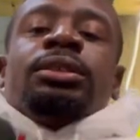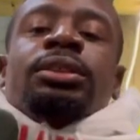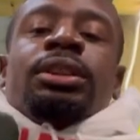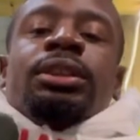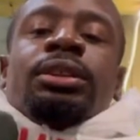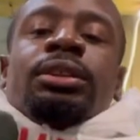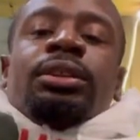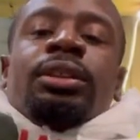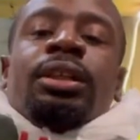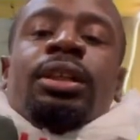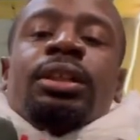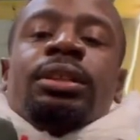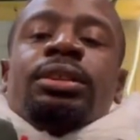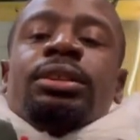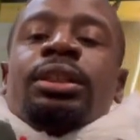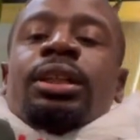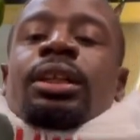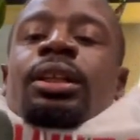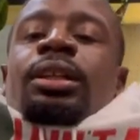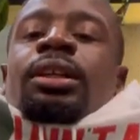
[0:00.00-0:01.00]
Just, you know what I'm
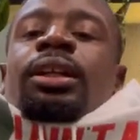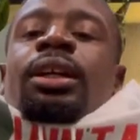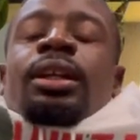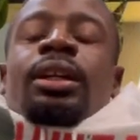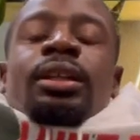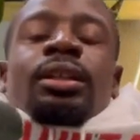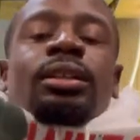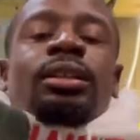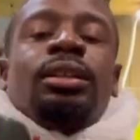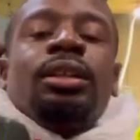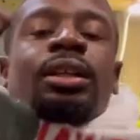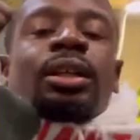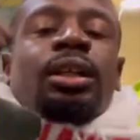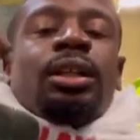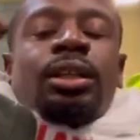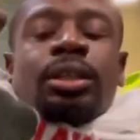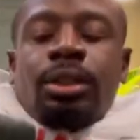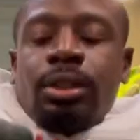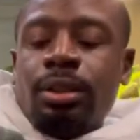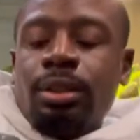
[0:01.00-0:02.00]
saying, go ahead and
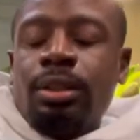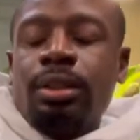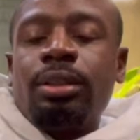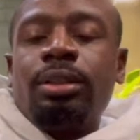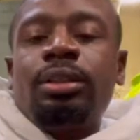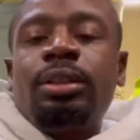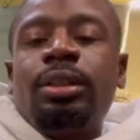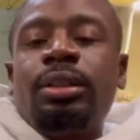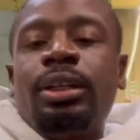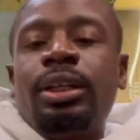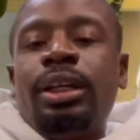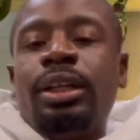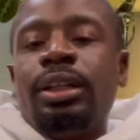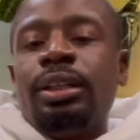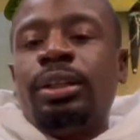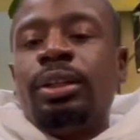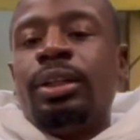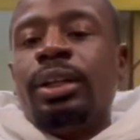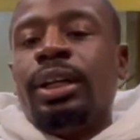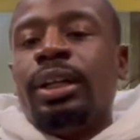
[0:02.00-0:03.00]
throw
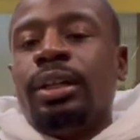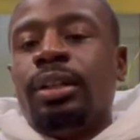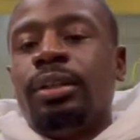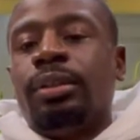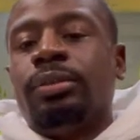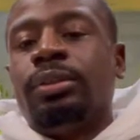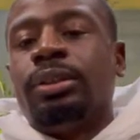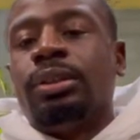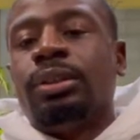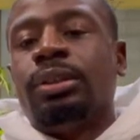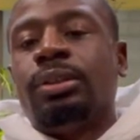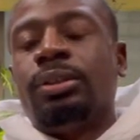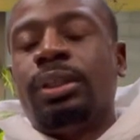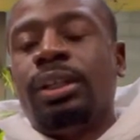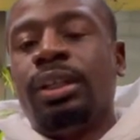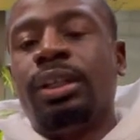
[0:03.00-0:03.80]
that up real quick.